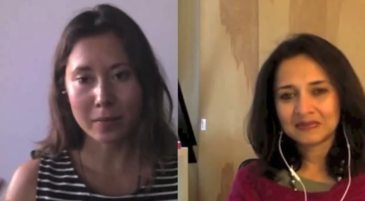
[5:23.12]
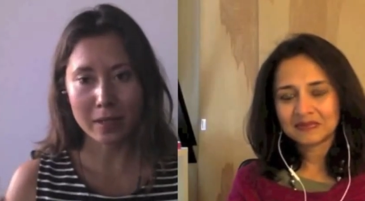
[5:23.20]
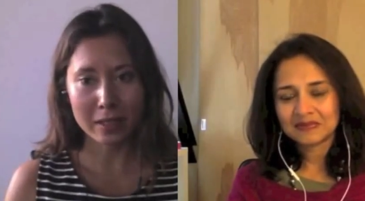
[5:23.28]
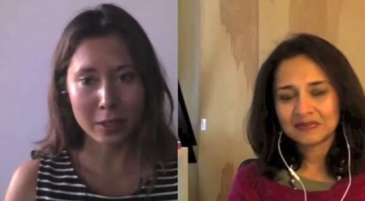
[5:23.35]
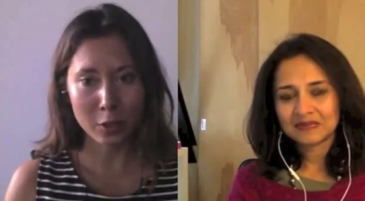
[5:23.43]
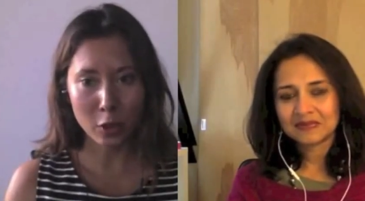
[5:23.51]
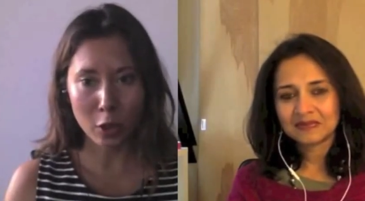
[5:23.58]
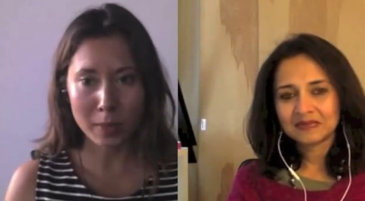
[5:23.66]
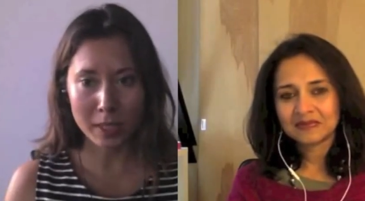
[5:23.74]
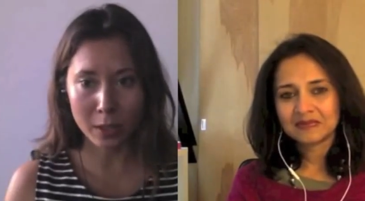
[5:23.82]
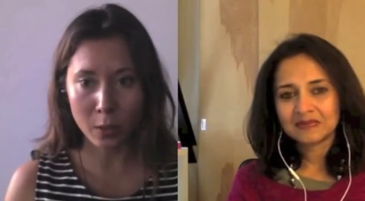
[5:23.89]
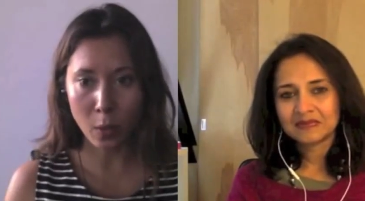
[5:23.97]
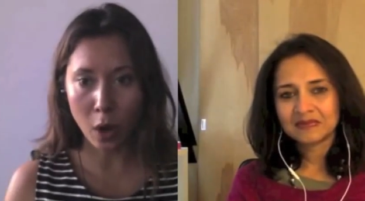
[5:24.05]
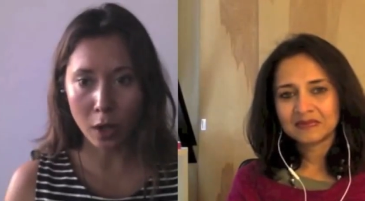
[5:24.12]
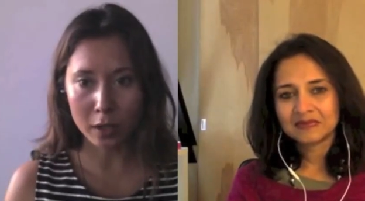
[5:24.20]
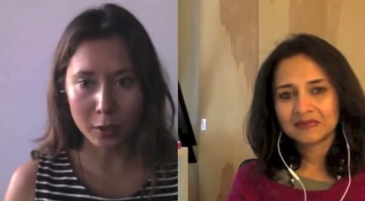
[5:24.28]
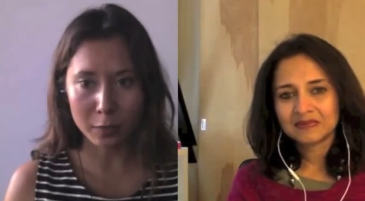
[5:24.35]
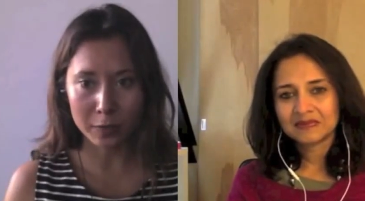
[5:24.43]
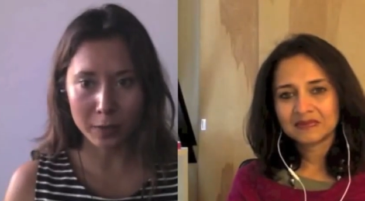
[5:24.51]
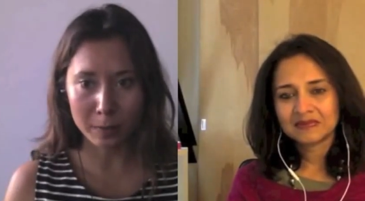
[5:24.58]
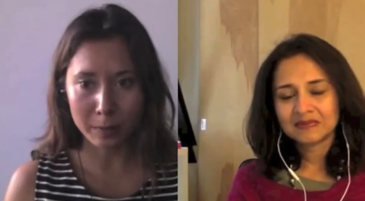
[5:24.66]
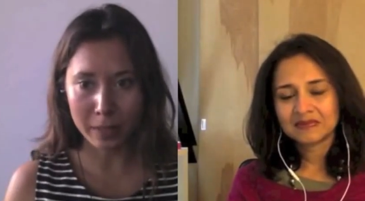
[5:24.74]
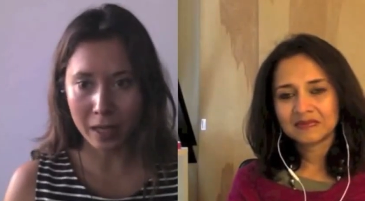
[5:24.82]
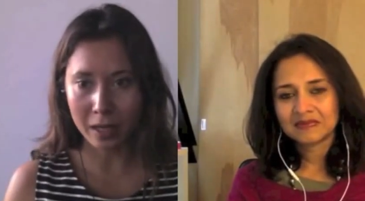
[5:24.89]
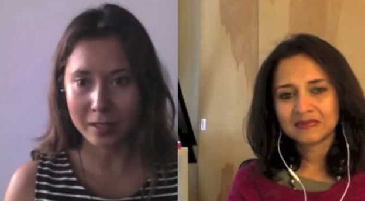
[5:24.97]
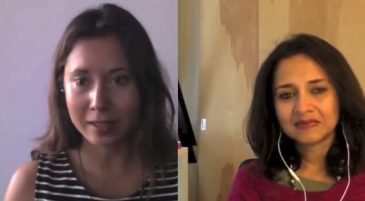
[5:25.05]
Speaker 1: determines the quality of the
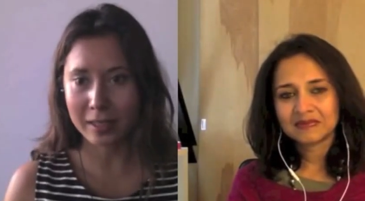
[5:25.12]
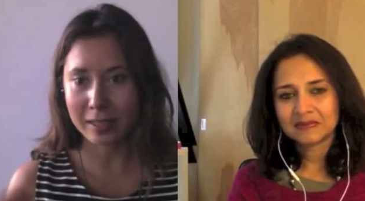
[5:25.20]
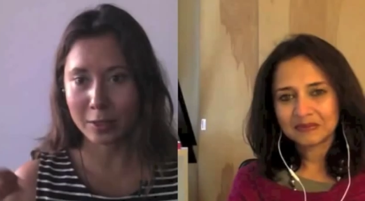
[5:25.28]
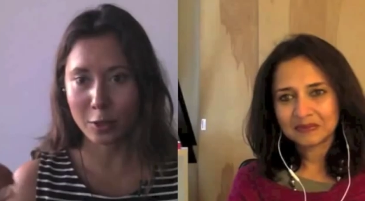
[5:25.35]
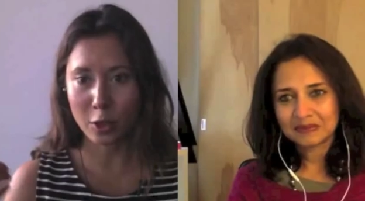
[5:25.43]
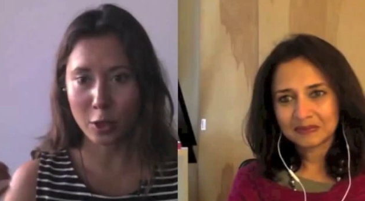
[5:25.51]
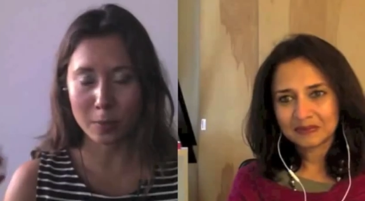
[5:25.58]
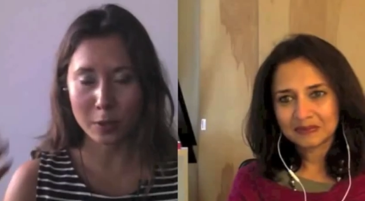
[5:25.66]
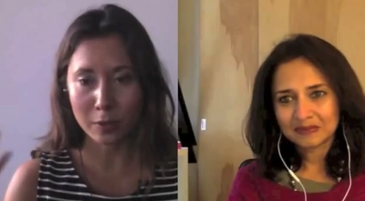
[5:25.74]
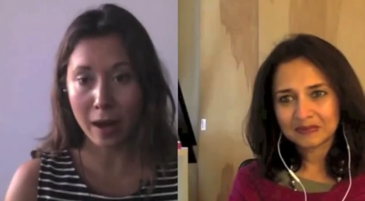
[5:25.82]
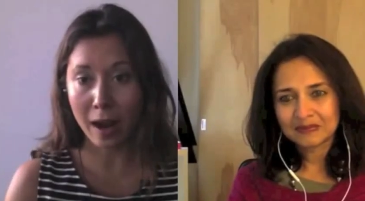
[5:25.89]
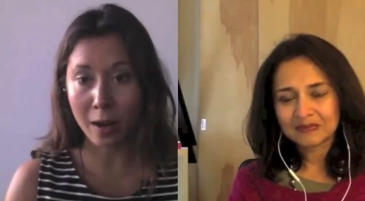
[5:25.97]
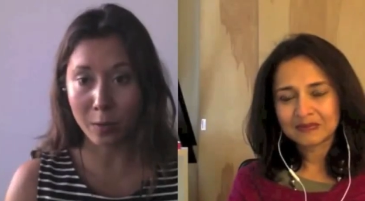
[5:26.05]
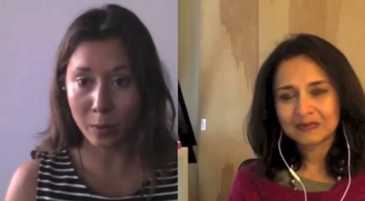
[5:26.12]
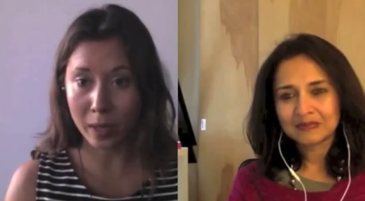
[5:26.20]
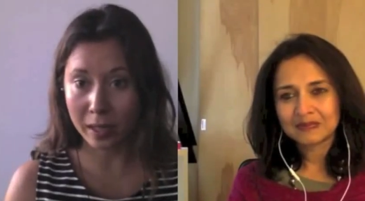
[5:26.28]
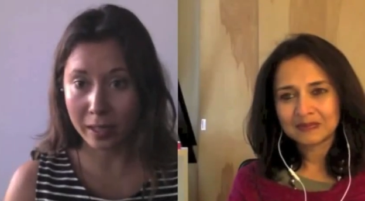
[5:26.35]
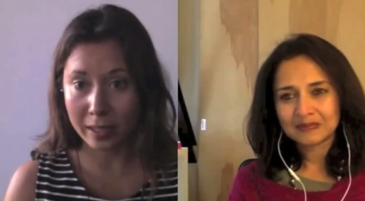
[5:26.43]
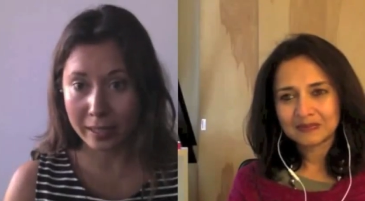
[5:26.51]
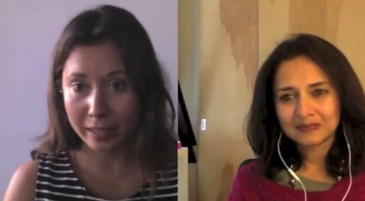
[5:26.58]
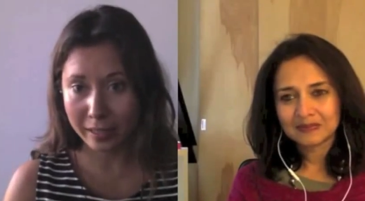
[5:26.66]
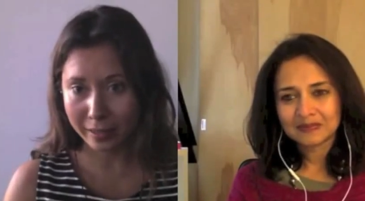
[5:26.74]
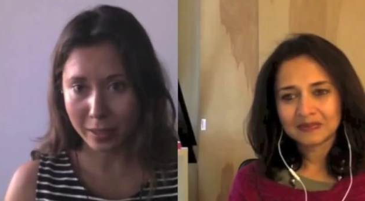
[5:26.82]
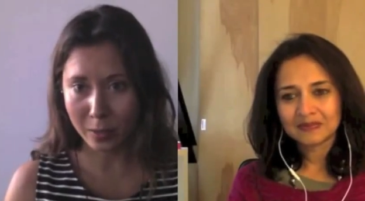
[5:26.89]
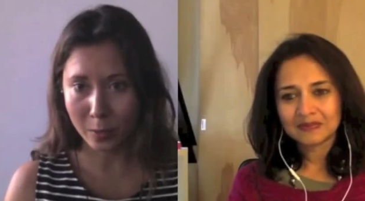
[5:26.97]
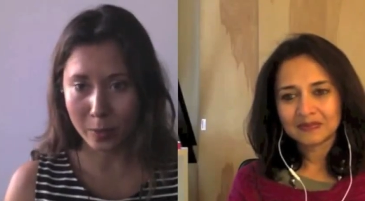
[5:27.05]
blood, it determines on how well and
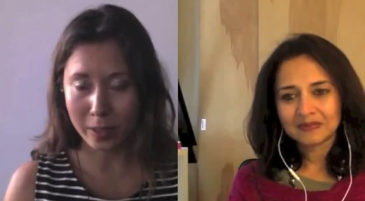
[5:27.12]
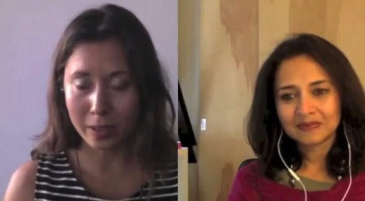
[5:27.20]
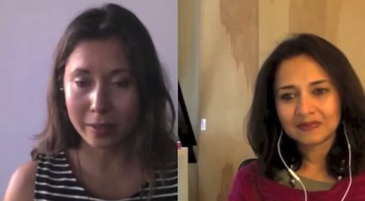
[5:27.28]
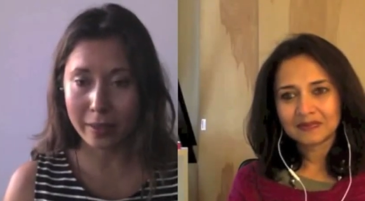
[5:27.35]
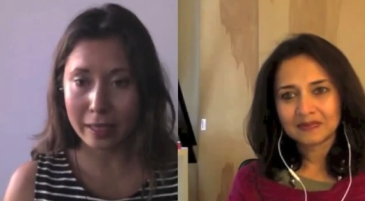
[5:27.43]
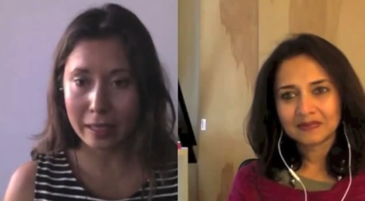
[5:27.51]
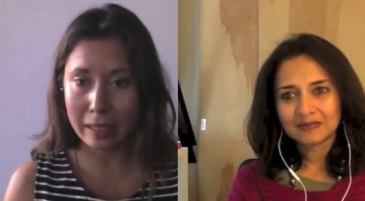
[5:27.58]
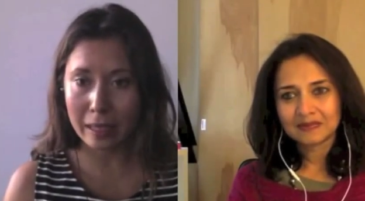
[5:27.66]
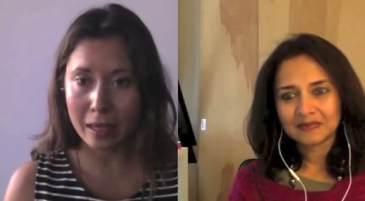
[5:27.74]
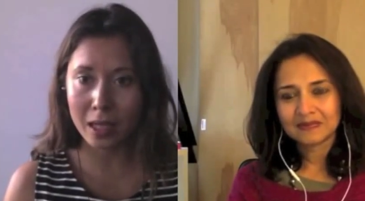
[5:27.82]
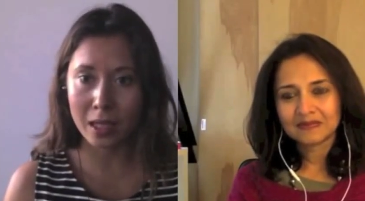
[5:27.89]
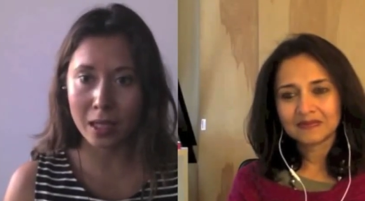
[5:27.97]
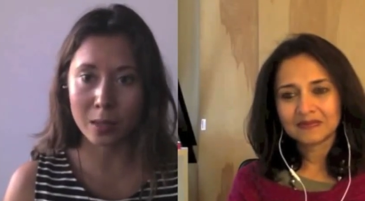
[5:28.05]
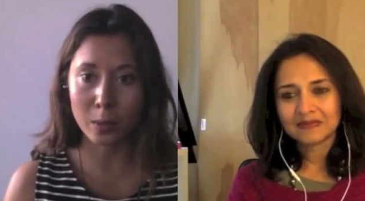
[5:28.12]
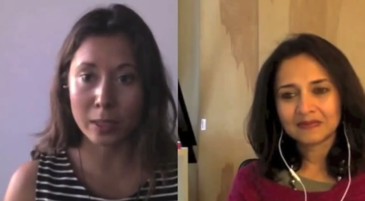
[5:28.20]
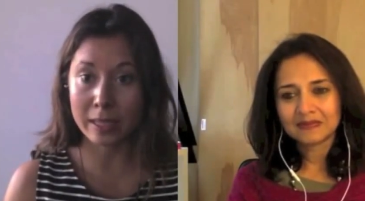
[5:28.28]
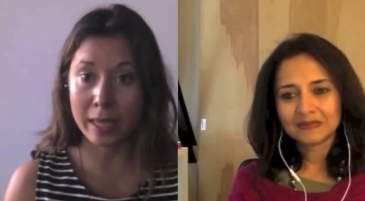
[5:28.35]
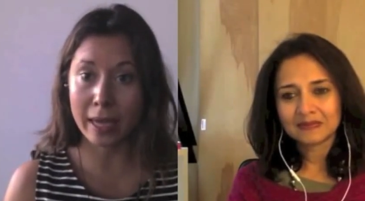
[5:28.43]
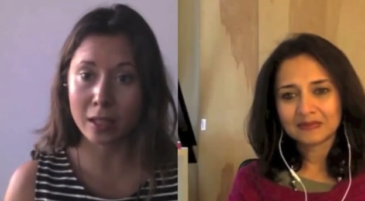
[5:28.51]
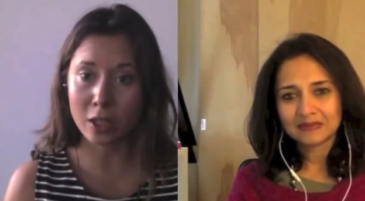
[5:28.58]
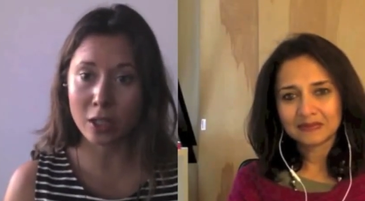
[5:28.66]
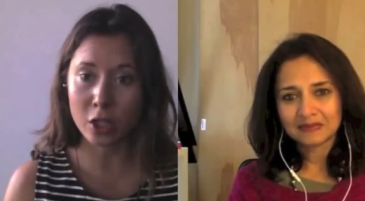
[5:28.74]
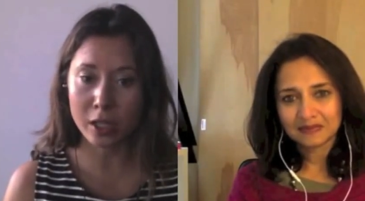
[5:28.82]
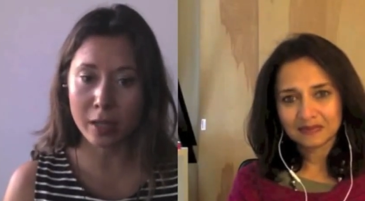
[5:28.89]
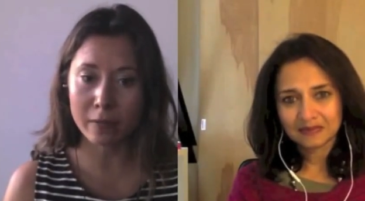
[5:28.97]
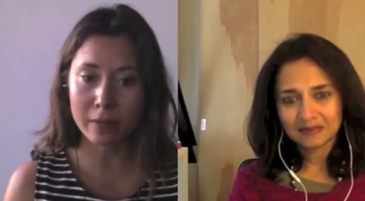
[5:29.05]
clear we are thinking, and what's the
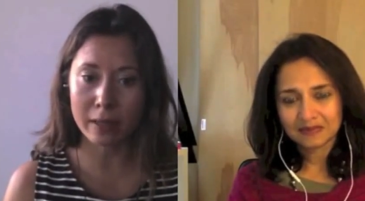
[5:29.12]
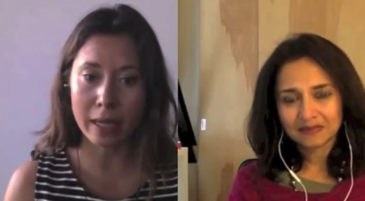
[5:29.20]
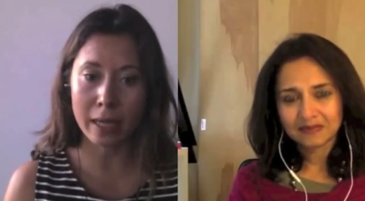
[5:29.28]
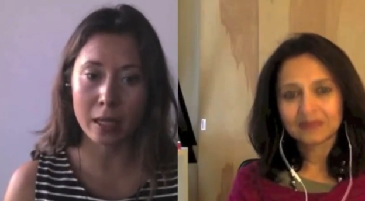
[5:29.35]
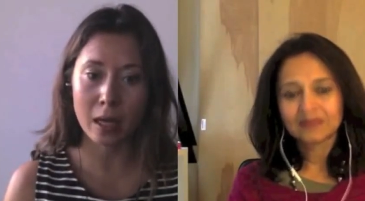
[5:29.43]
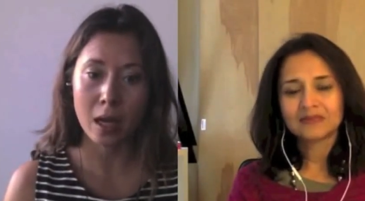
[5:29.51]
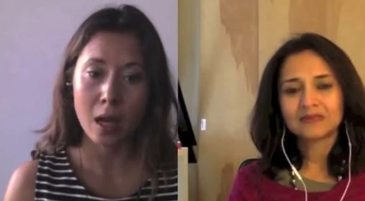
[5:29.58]
energy level like.